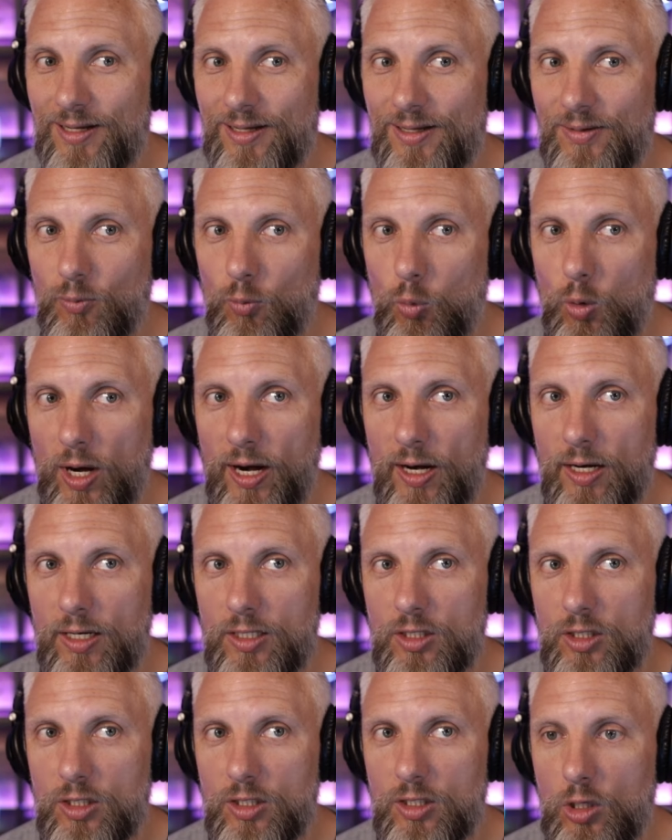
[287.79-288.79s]
where do
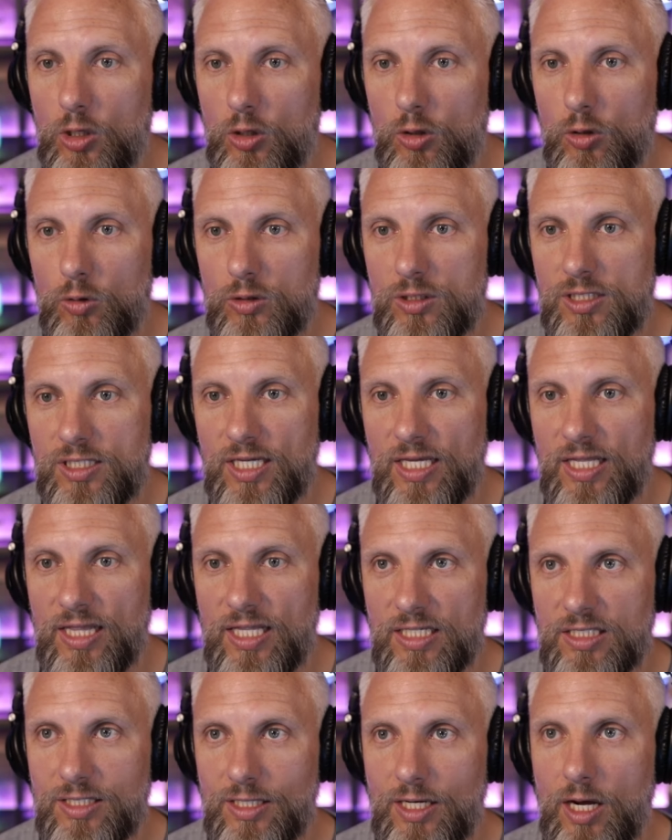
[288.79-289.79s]
you see
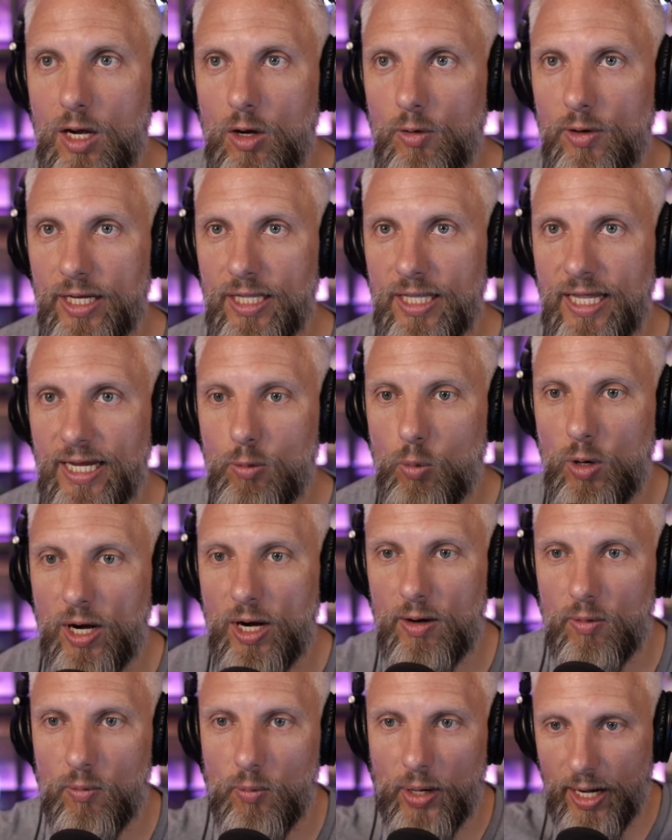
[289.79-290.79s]
this going? Like where,
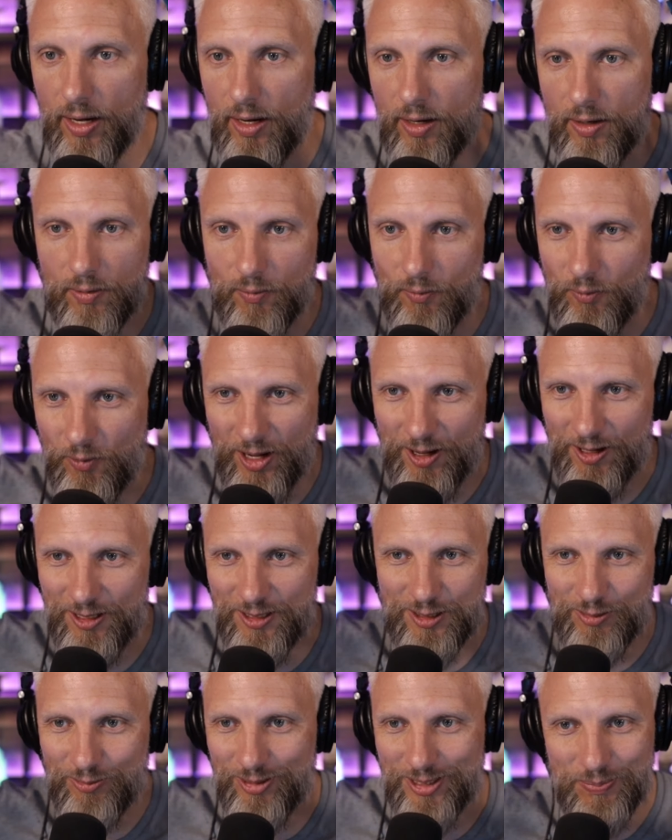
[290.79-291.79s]
where, where does
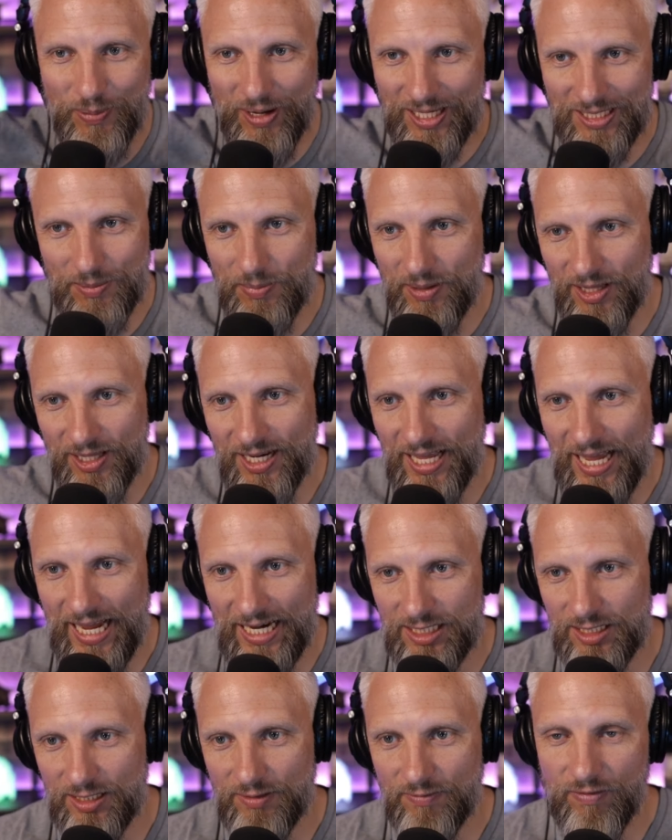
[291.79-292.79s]
the responsibility
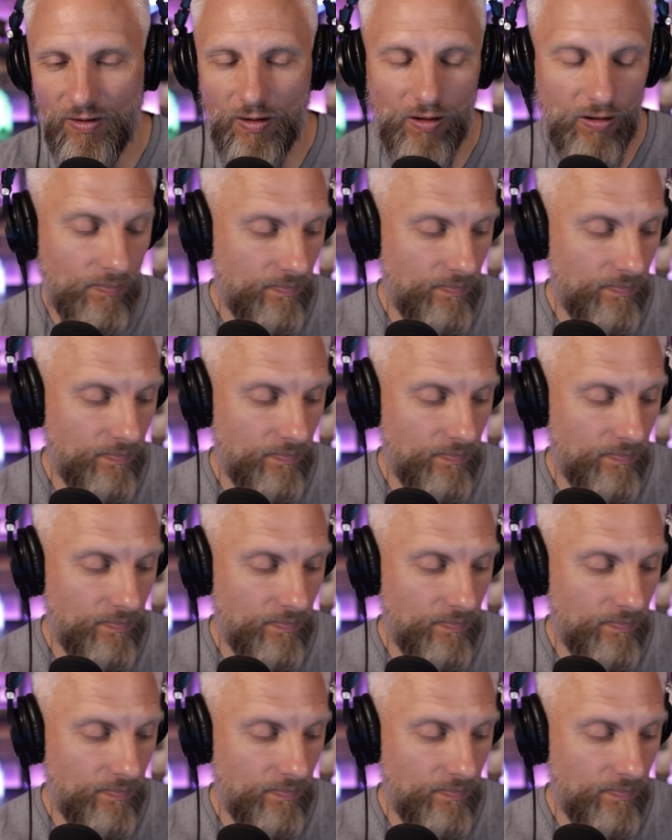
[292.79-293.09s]
actually fall?